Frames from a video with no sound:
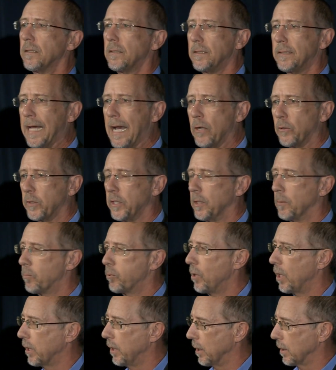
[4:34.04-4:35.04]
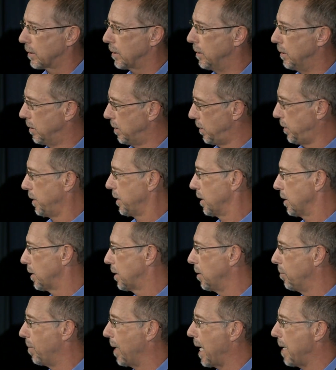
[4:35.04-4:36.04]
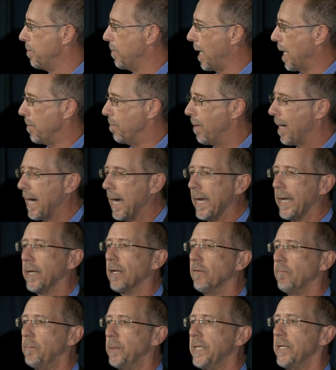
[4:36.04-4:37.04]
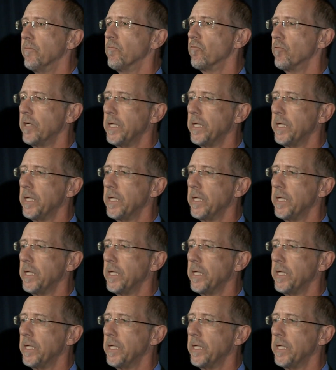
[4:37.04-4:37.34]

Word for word: touting products and urging us to buy, buy, buy, have been